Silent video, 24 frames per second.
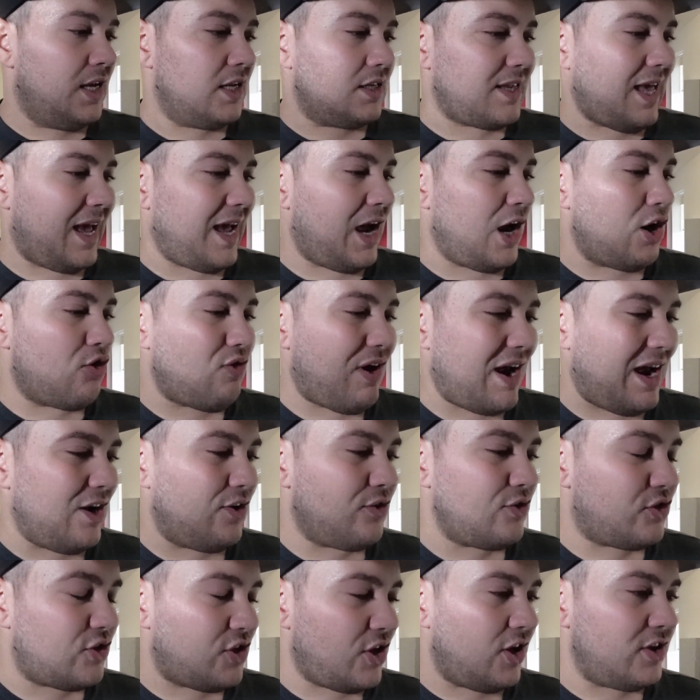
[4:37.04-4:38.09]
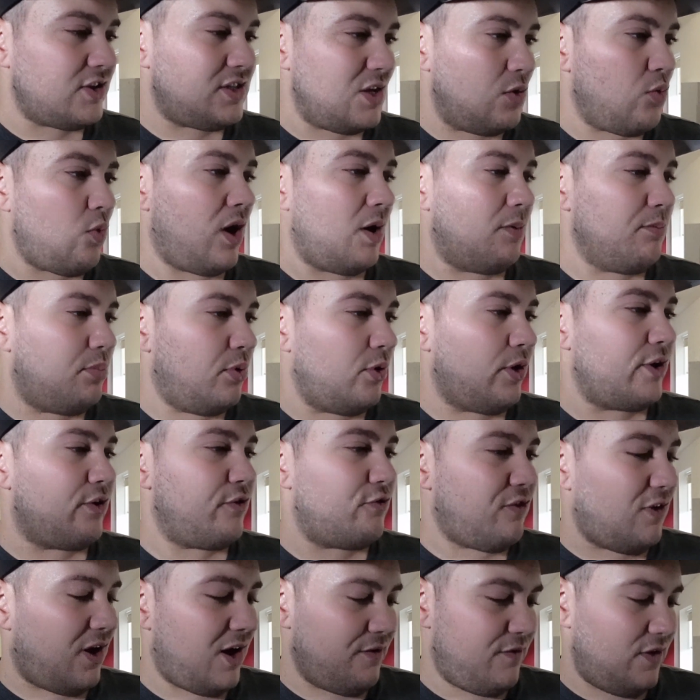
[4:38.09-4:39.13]
that around
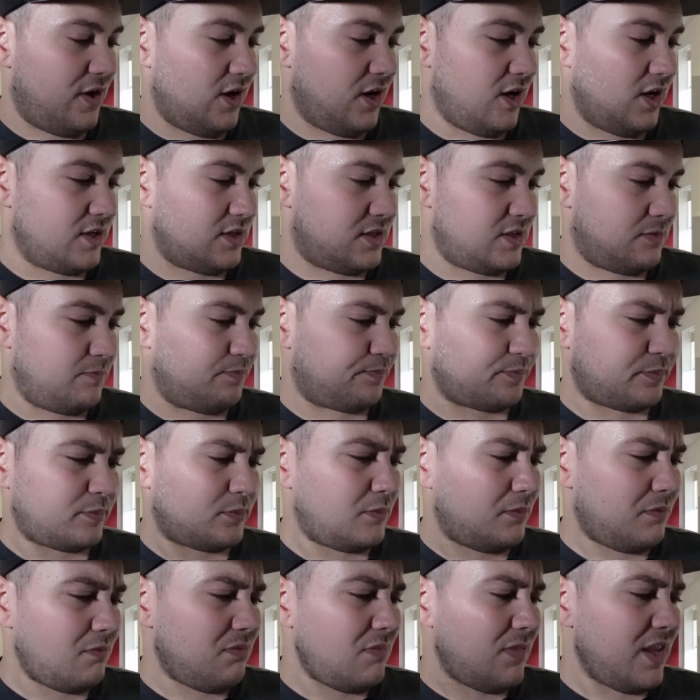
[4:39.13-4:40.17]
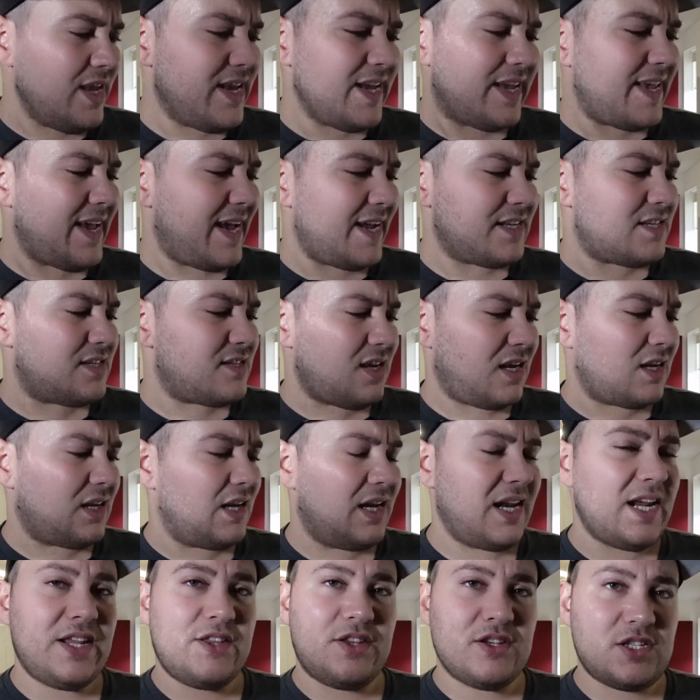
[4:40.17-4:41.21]
31.5 Hertz, it gets
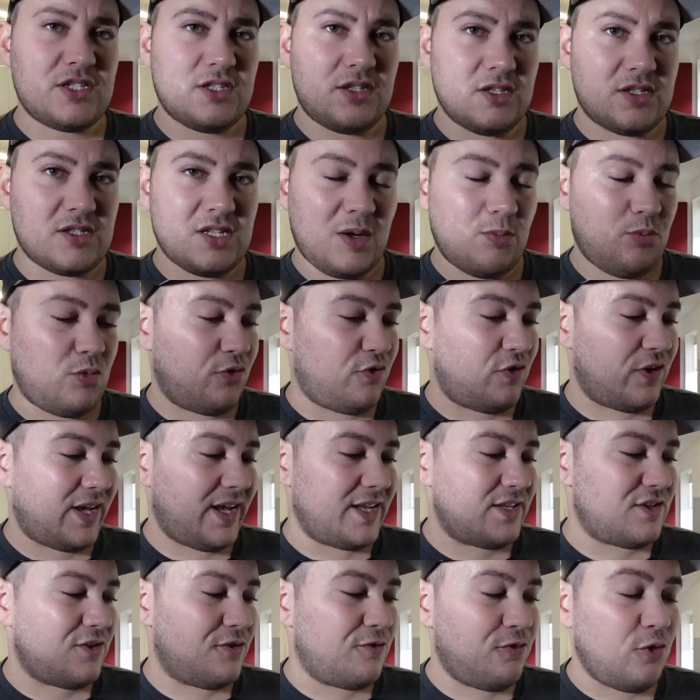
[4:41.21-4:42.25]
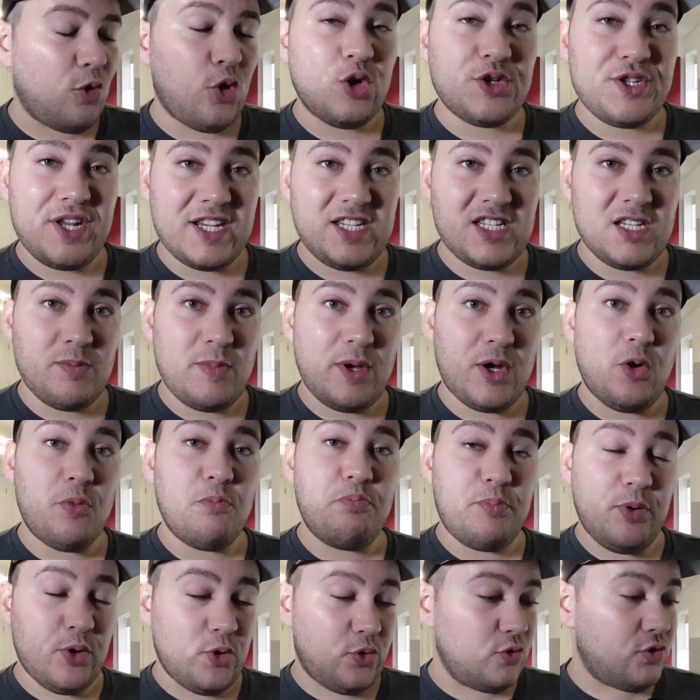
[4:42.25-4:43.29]
suddenly, the subwoofer gets a 4
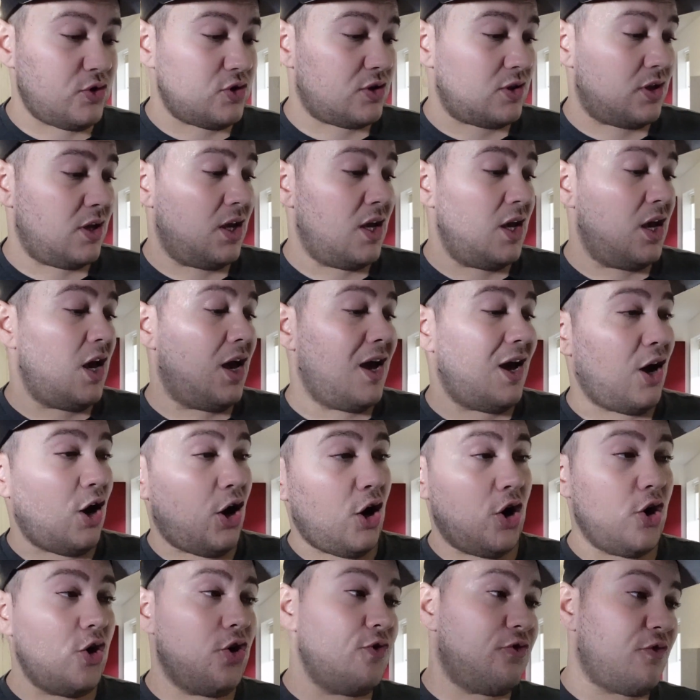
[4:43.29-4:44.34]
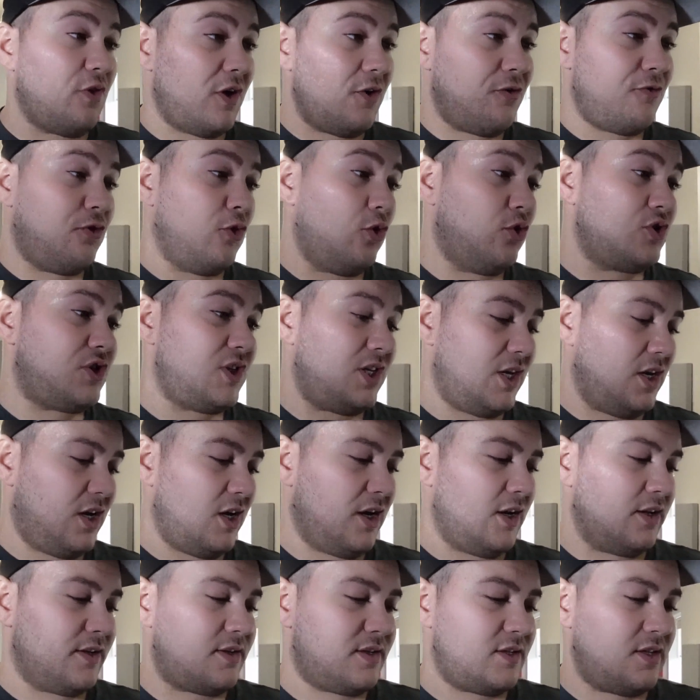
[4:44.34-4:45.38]
decibel boost over 40
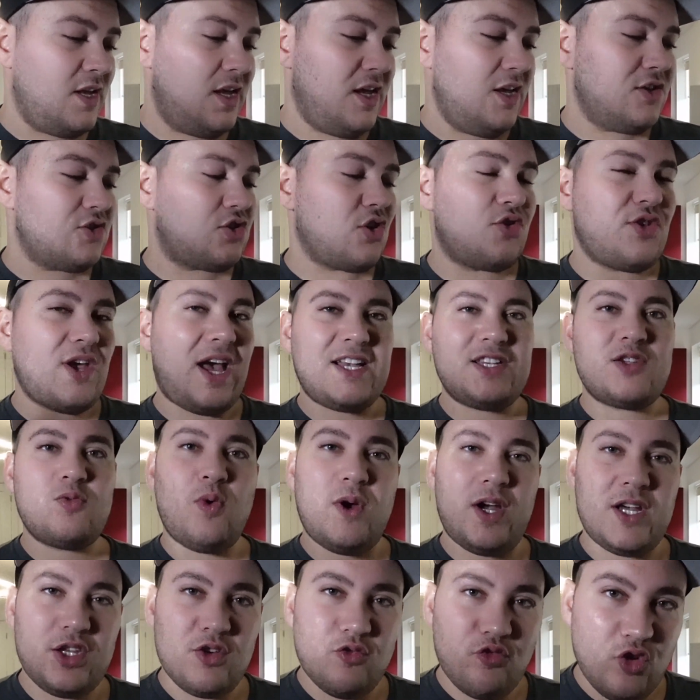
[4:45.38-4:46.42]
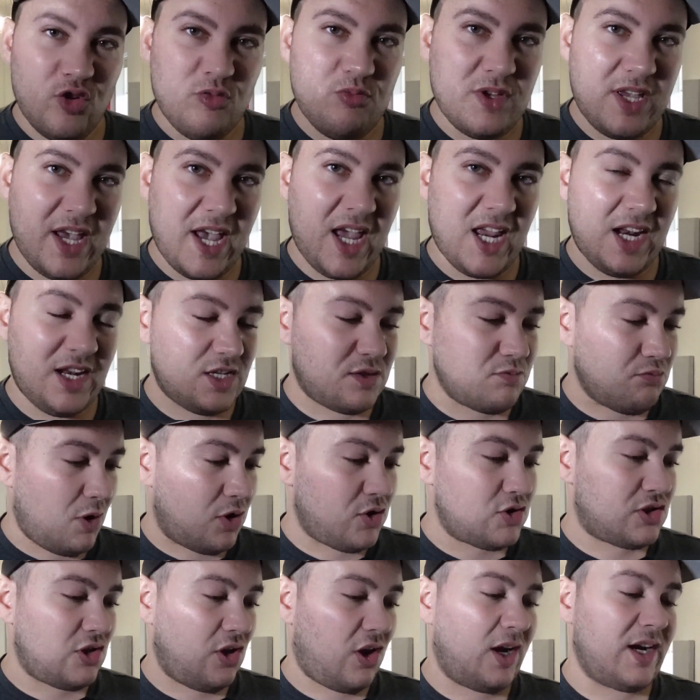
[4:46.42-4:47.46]
Hertz. So that's where the room gain is
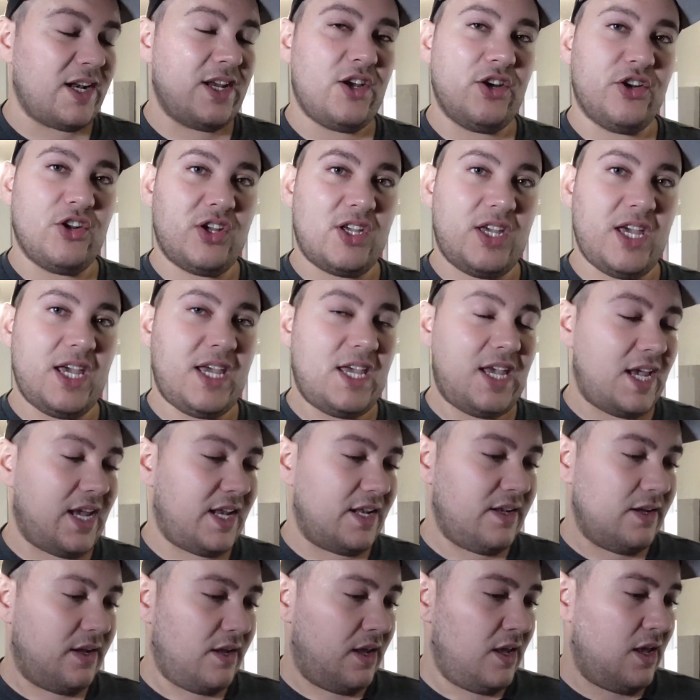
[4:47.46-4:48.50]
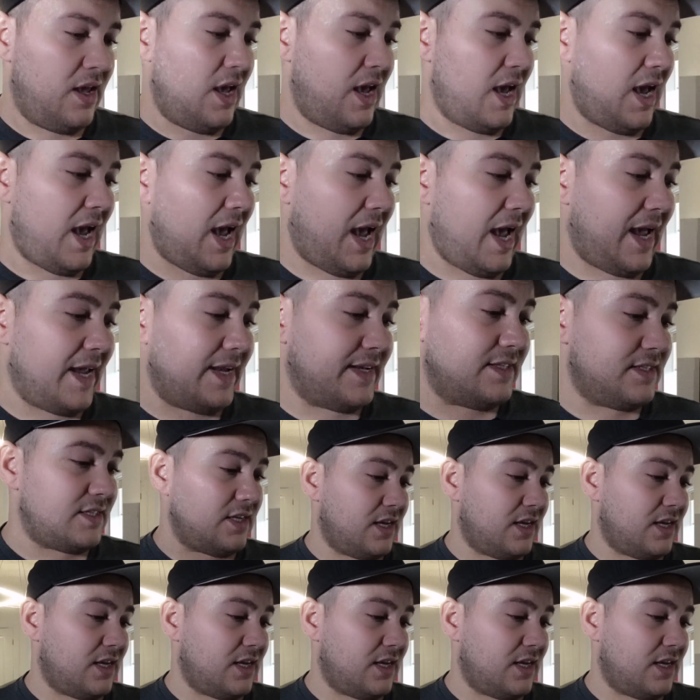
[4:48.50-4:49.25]
most likely going to kick in. And